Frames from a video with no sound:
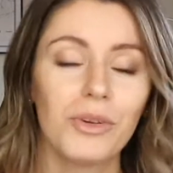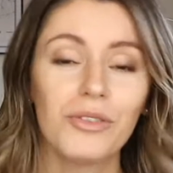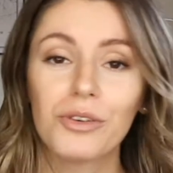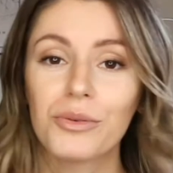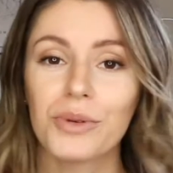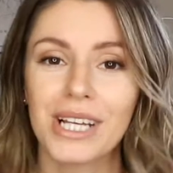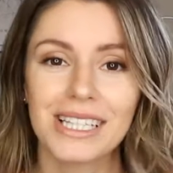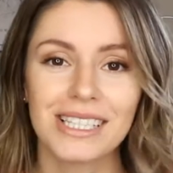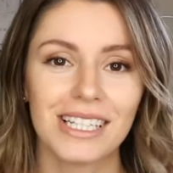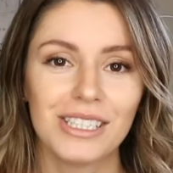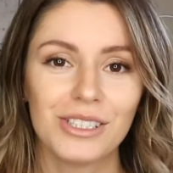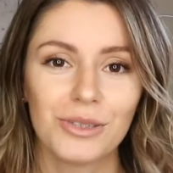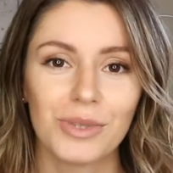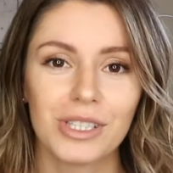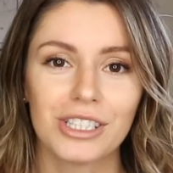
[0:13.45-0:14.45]
Before we get
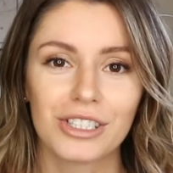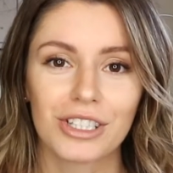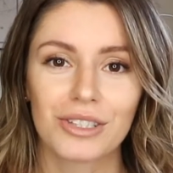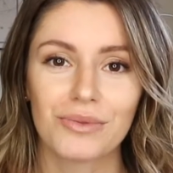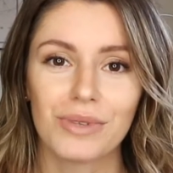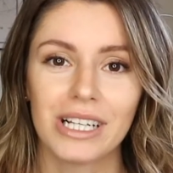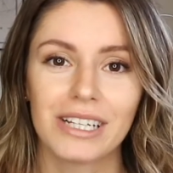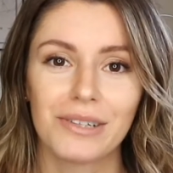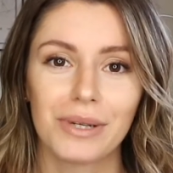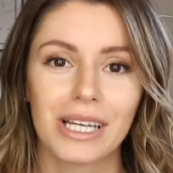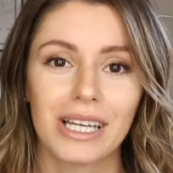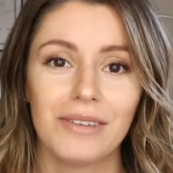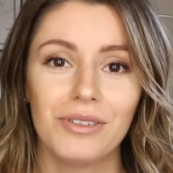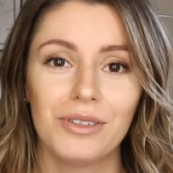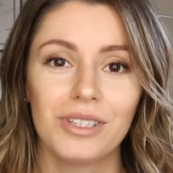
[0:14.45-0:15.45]
into it, just really
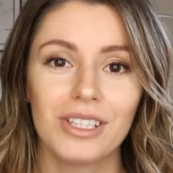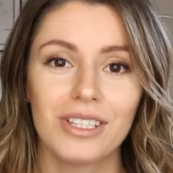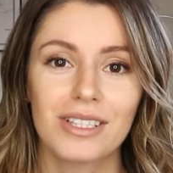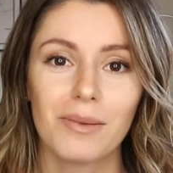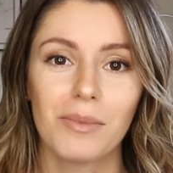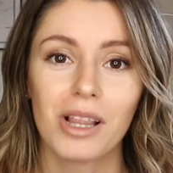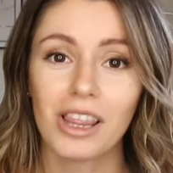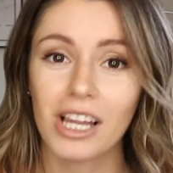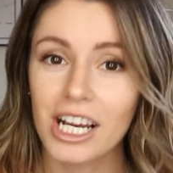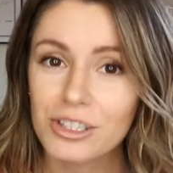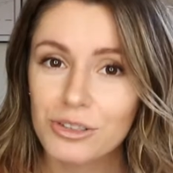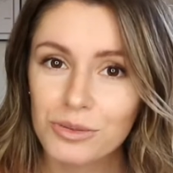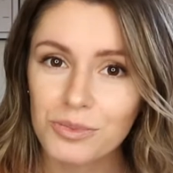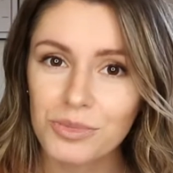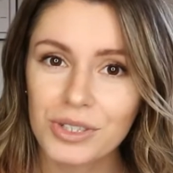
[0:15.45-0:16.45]
quick, if you need some
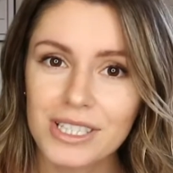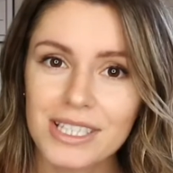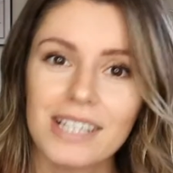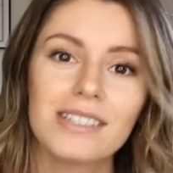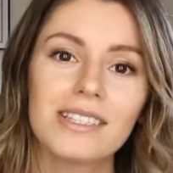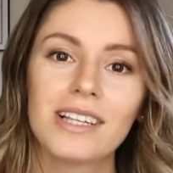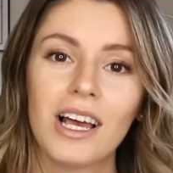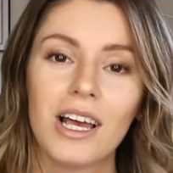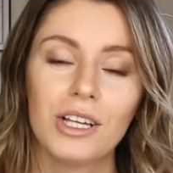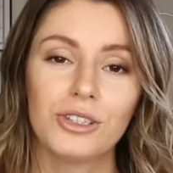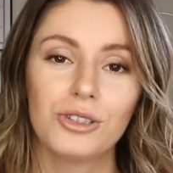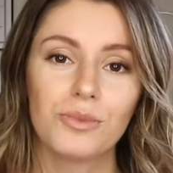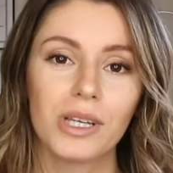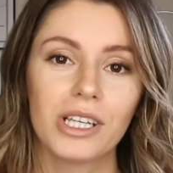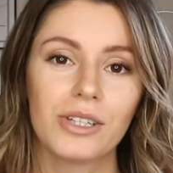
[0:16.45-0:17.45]
Lightroom presets
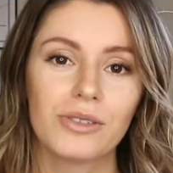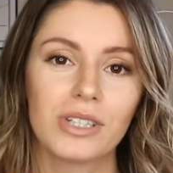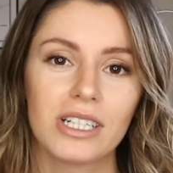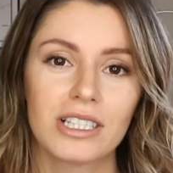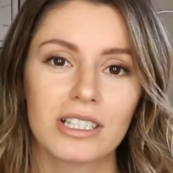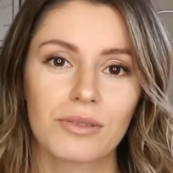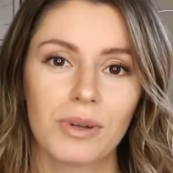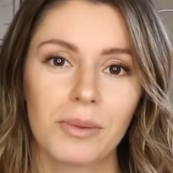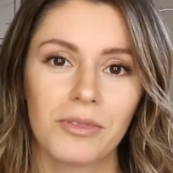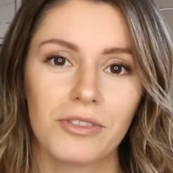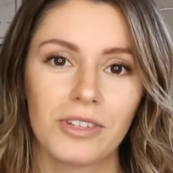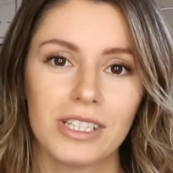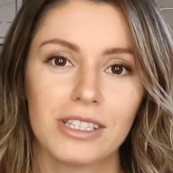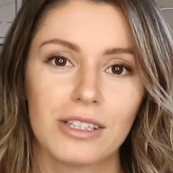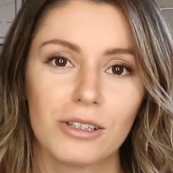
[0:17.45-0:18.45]
to make your Instagram
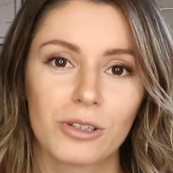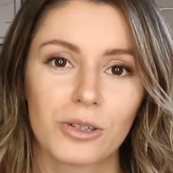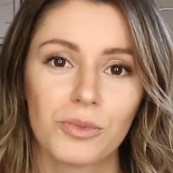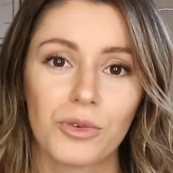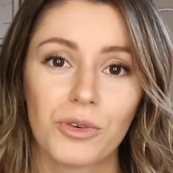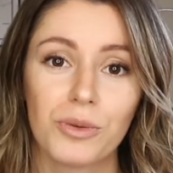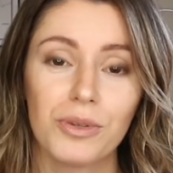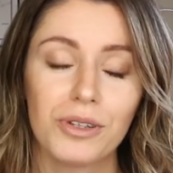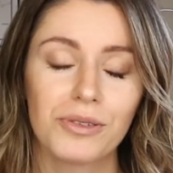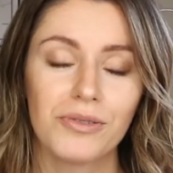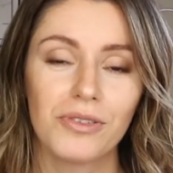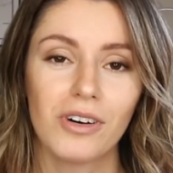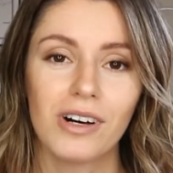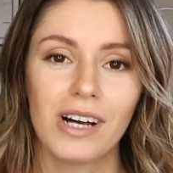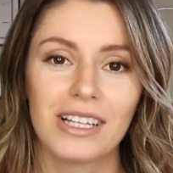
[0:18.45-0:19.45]
feed look more
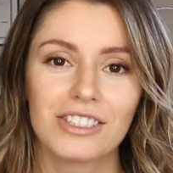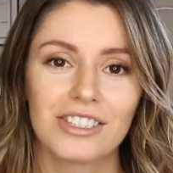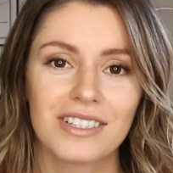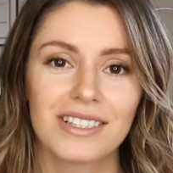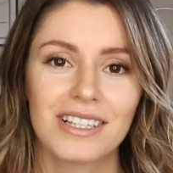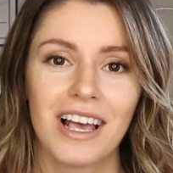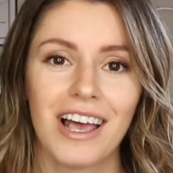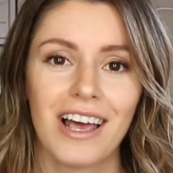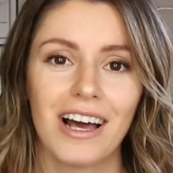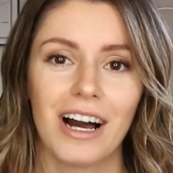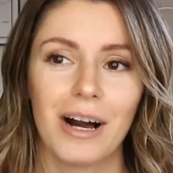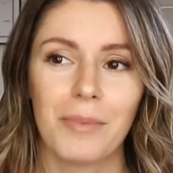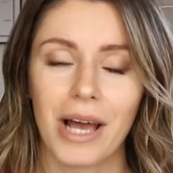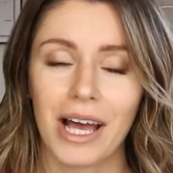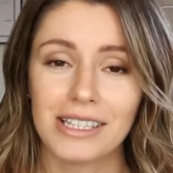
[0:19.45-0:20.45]
beautiful and just
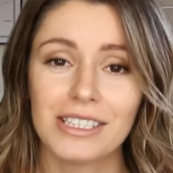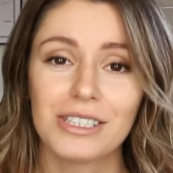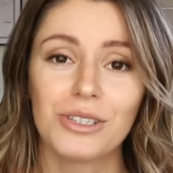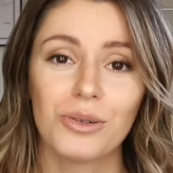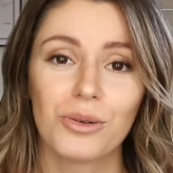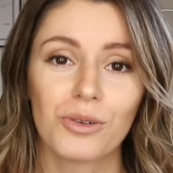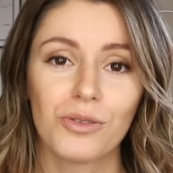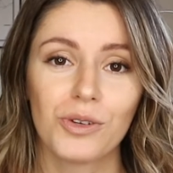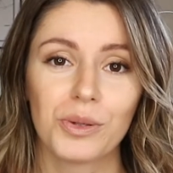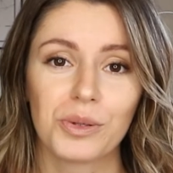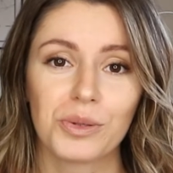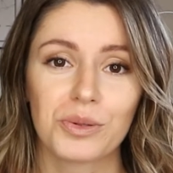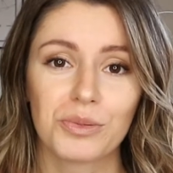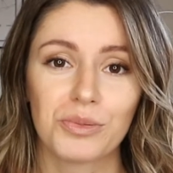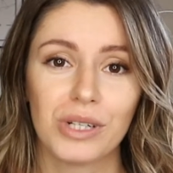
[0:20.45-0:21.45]
edit your
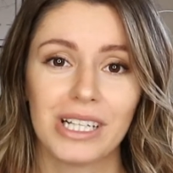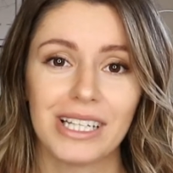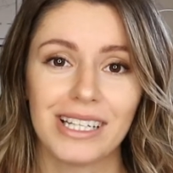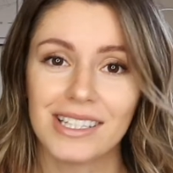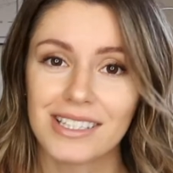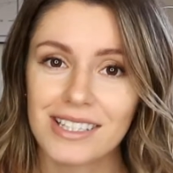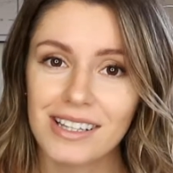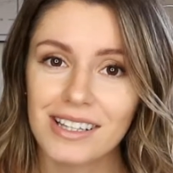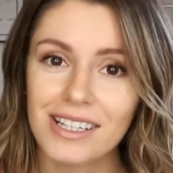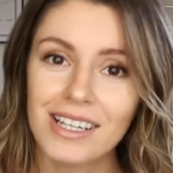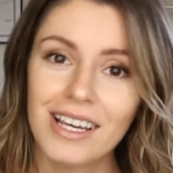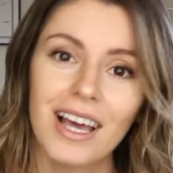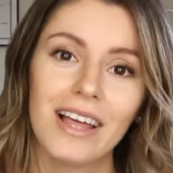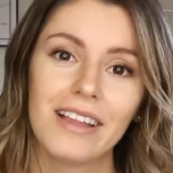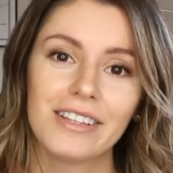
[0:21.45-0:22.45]
photos really
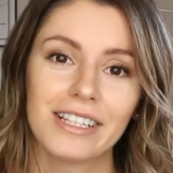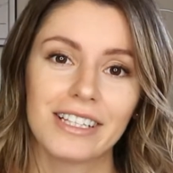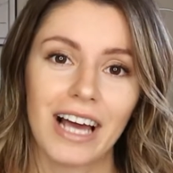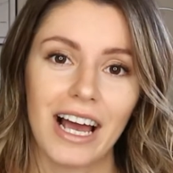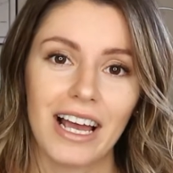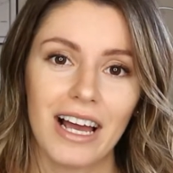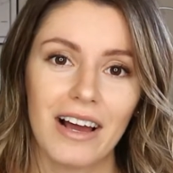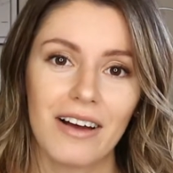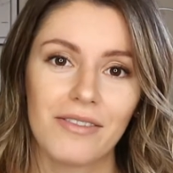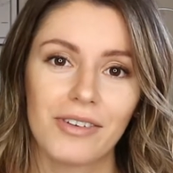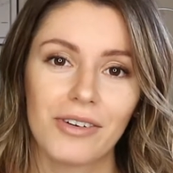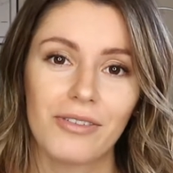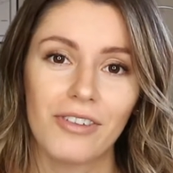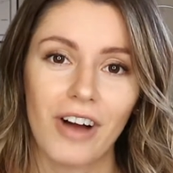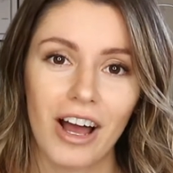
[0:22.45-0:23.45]
easily, then I have
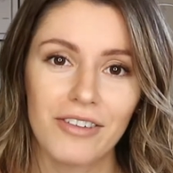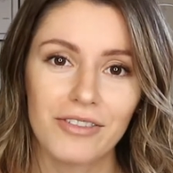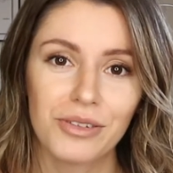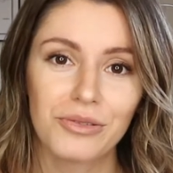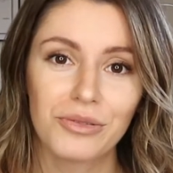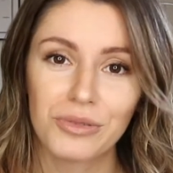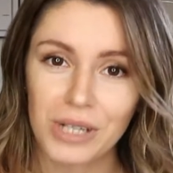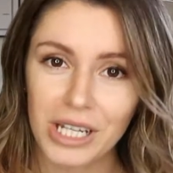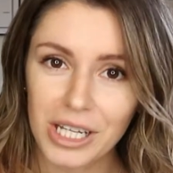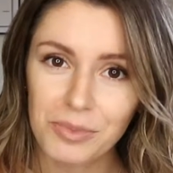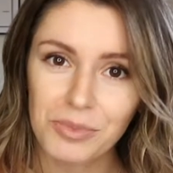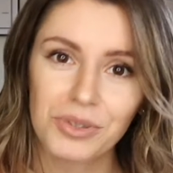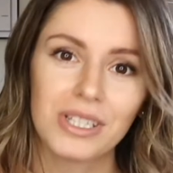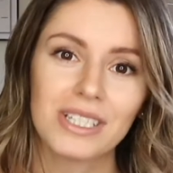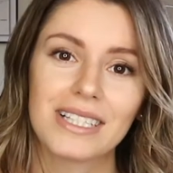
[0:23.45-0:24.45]
5
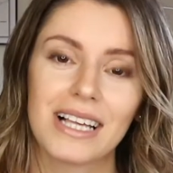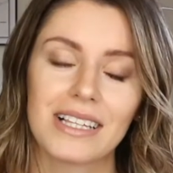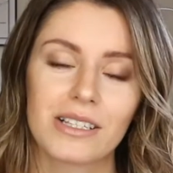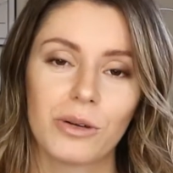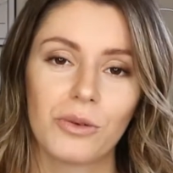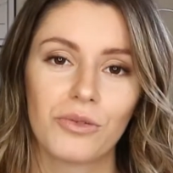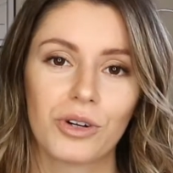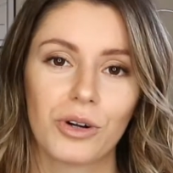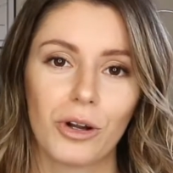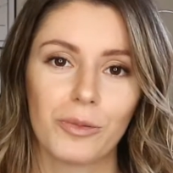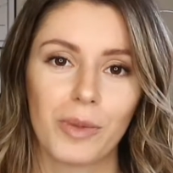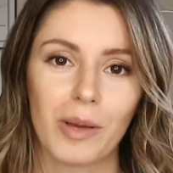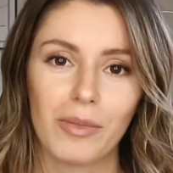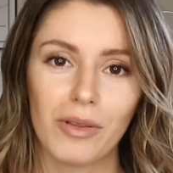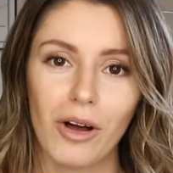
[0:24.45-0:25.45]
free presets over on
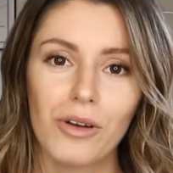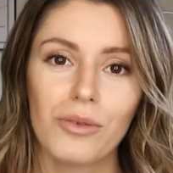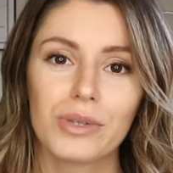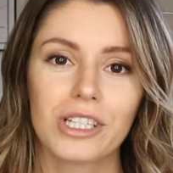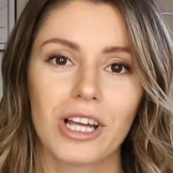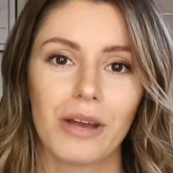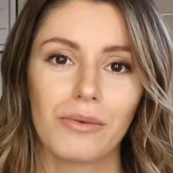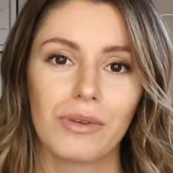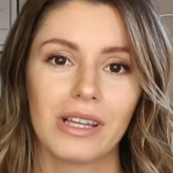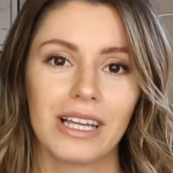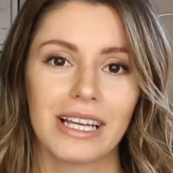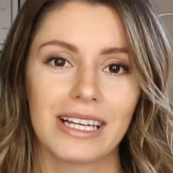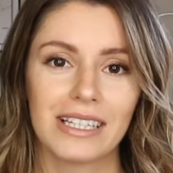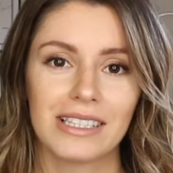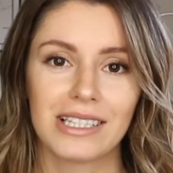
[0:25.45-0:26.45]
my blog, which I will
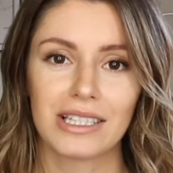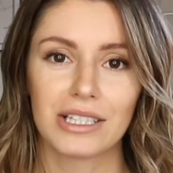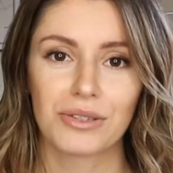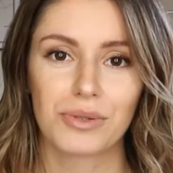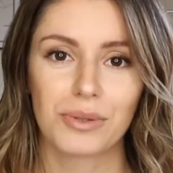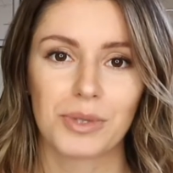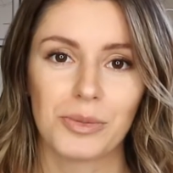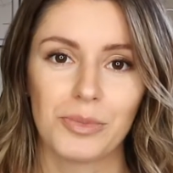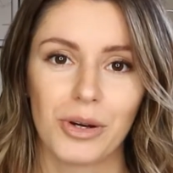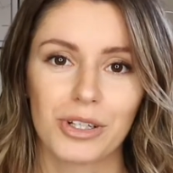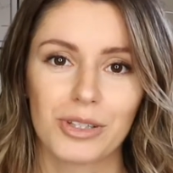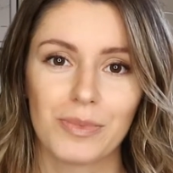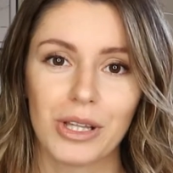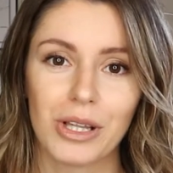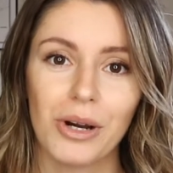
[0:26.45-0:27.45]
link in the description
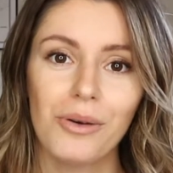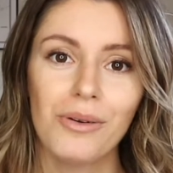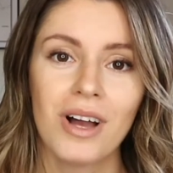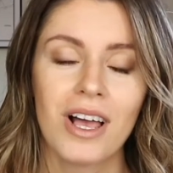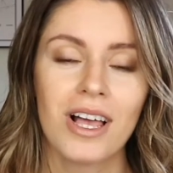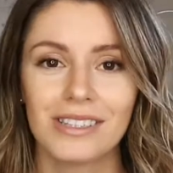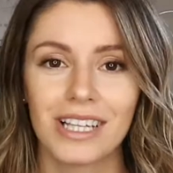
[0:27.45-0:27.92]
box below.